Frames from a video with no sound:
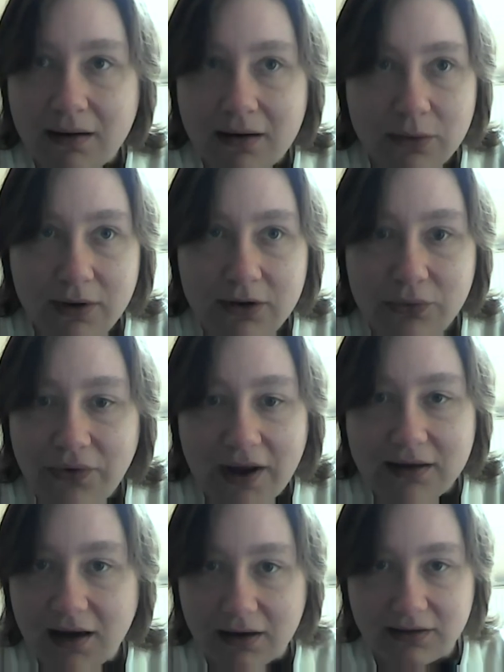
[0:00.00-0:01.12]
only to
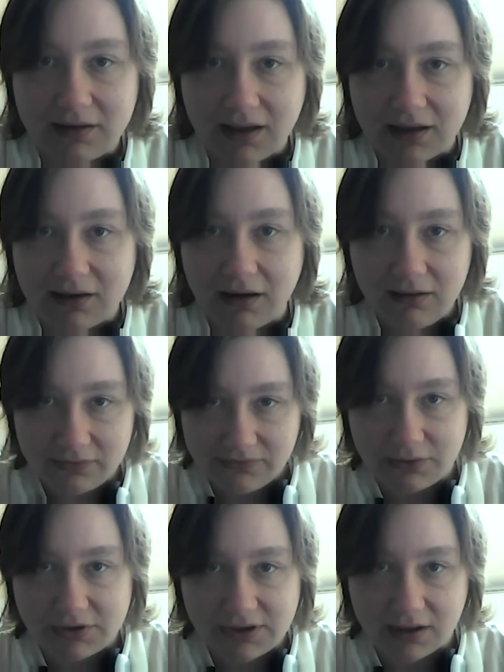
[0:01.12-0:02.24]
find out that all of
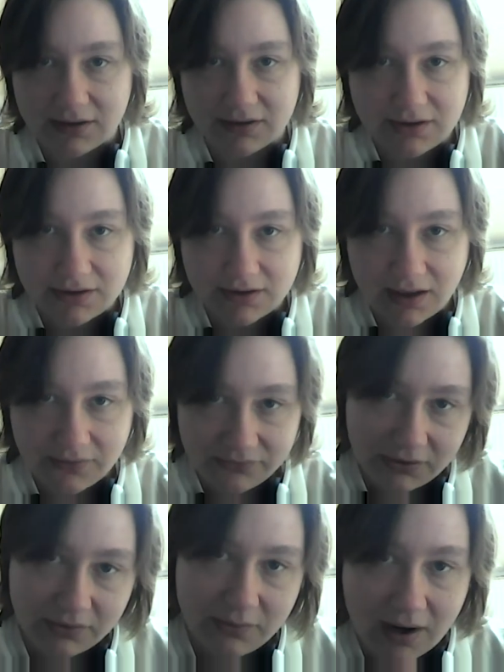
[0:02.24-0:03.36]
those things,
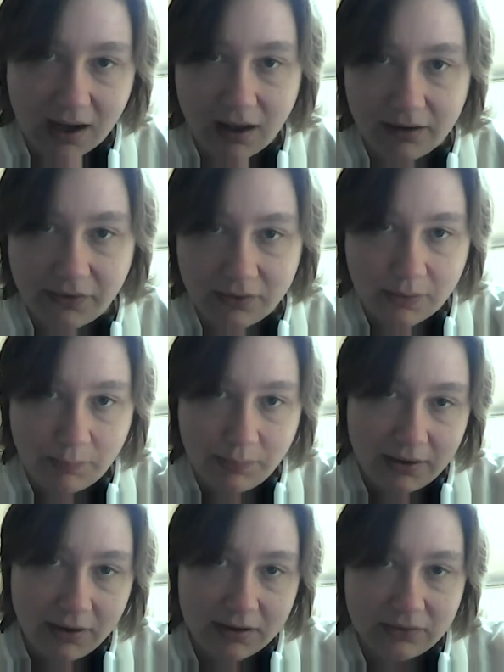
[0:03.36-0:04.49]
after a while, through a
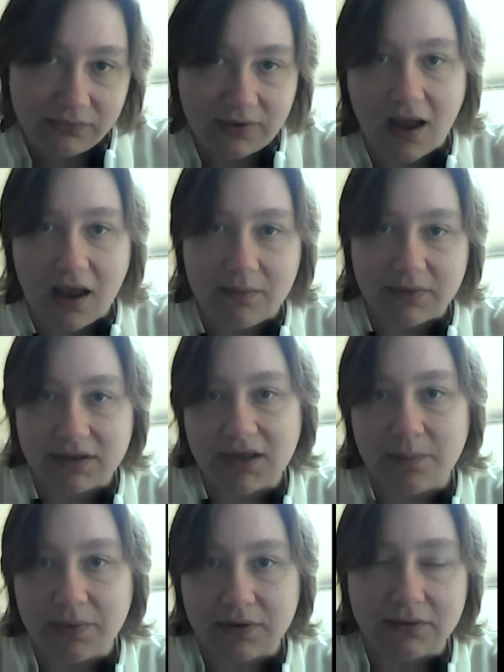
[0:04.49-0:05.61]
period of time, this
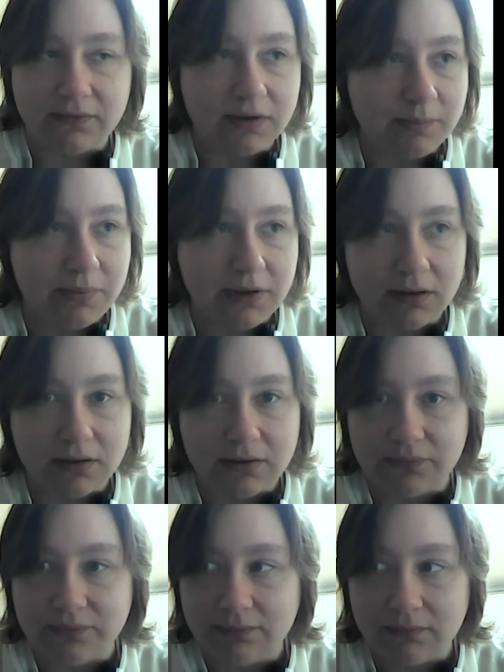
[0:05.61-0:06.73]
happened over a period
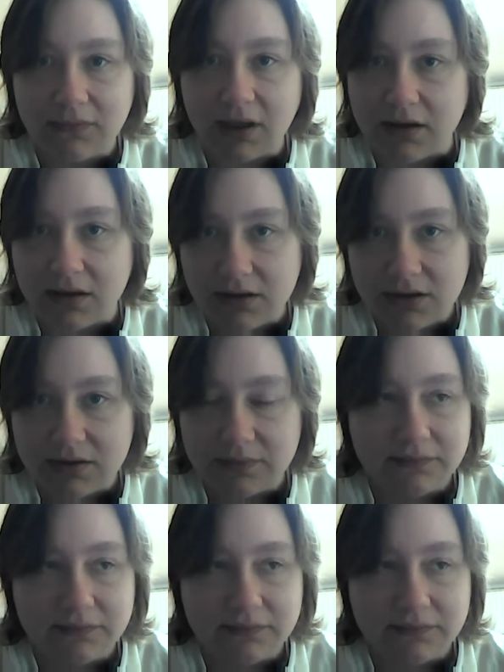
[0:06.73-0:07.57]
of 10 years,